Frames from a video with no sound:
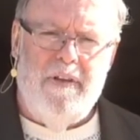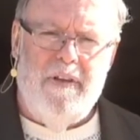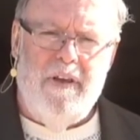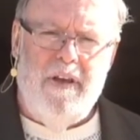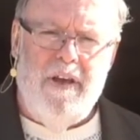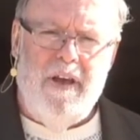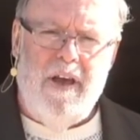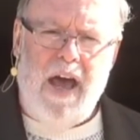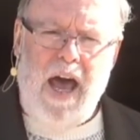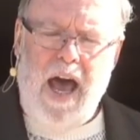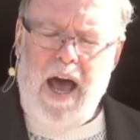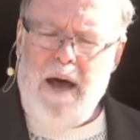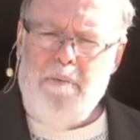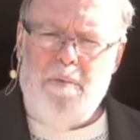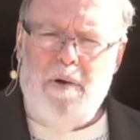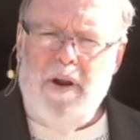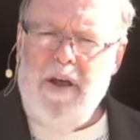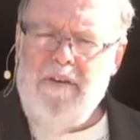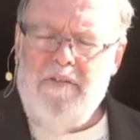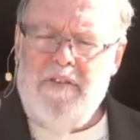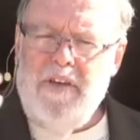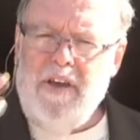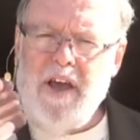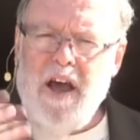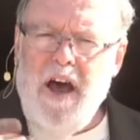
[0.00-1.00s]
I believe
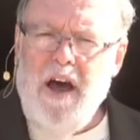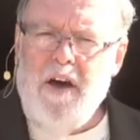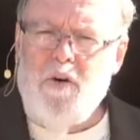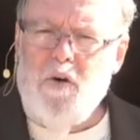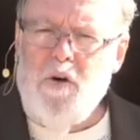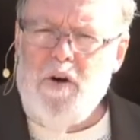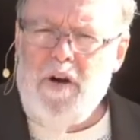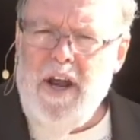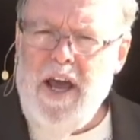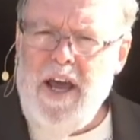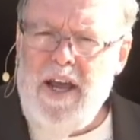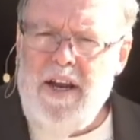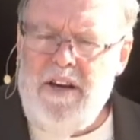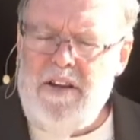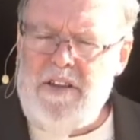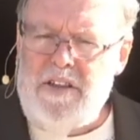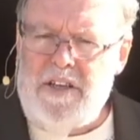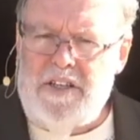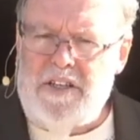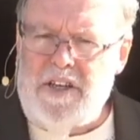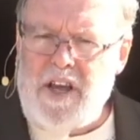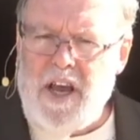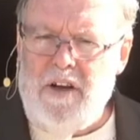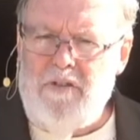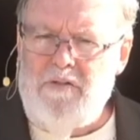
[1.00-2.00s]
that God ordained
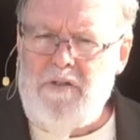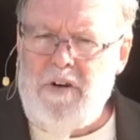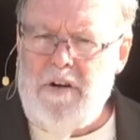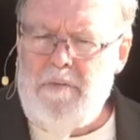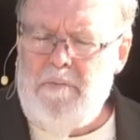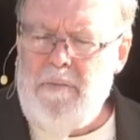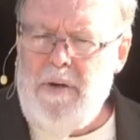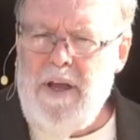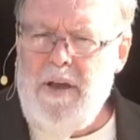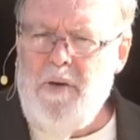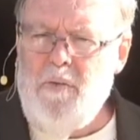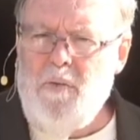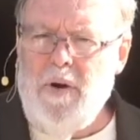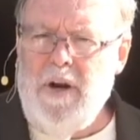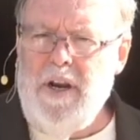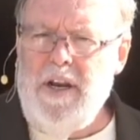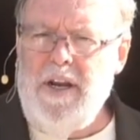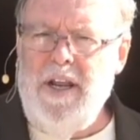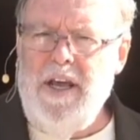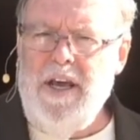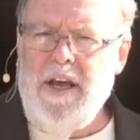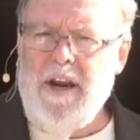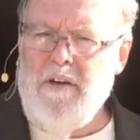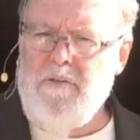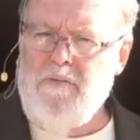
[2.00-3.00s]
this country to be when He
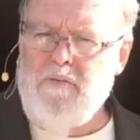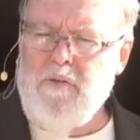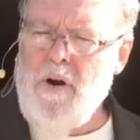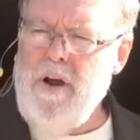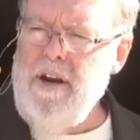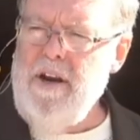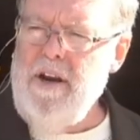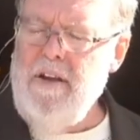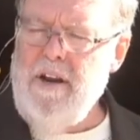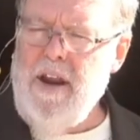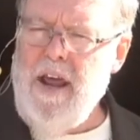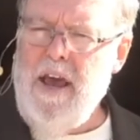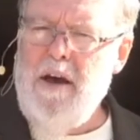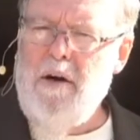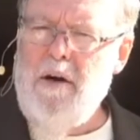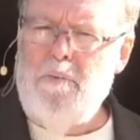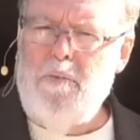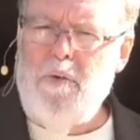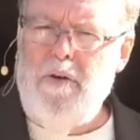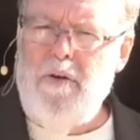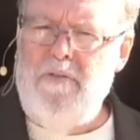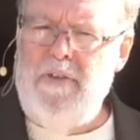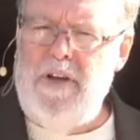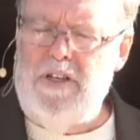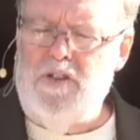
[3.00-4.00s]
did, a friend and a
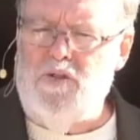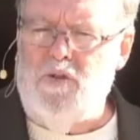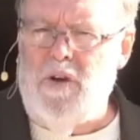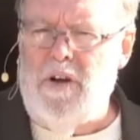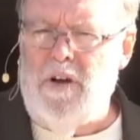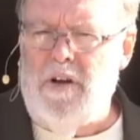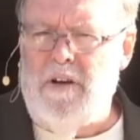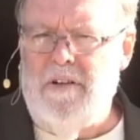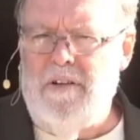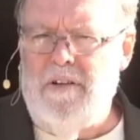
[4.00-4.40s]
helper of Israel.